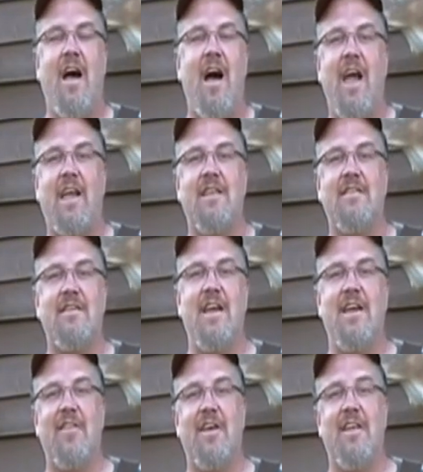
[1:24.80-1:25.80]
I can tell
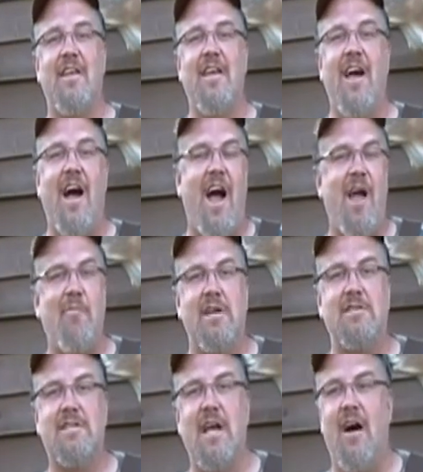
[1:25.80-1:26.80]
you that I
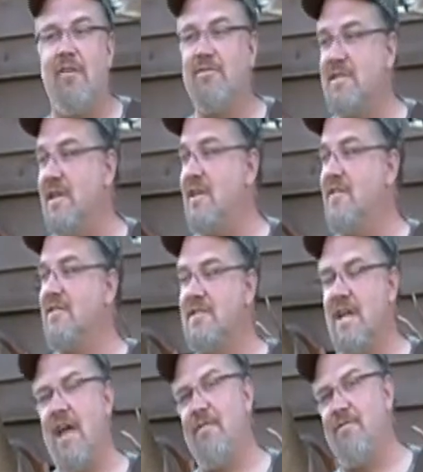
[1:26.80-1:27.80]
myself, sitting in the
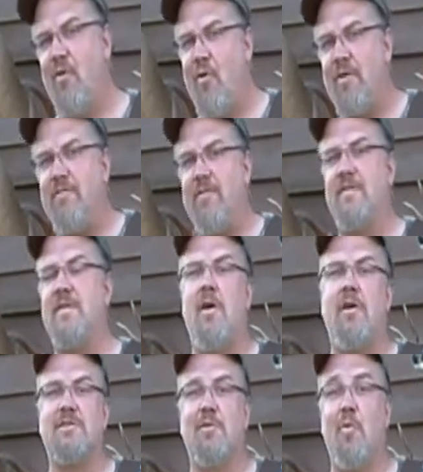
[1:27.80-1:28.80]
stand 40, 50
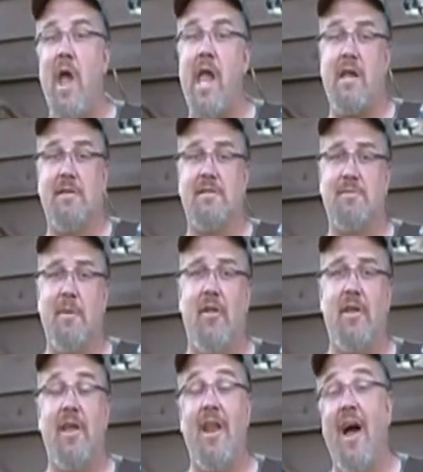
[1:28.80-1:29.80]
yards away, can smell
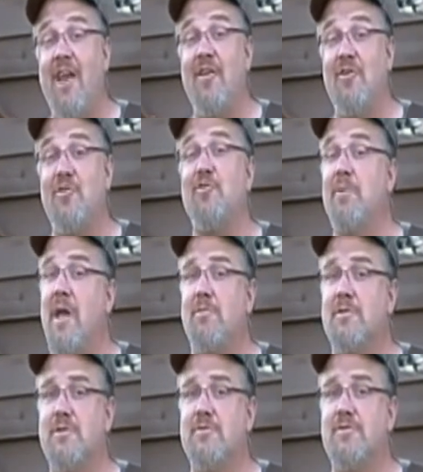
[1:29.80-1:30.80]
it, and I know you'll be able to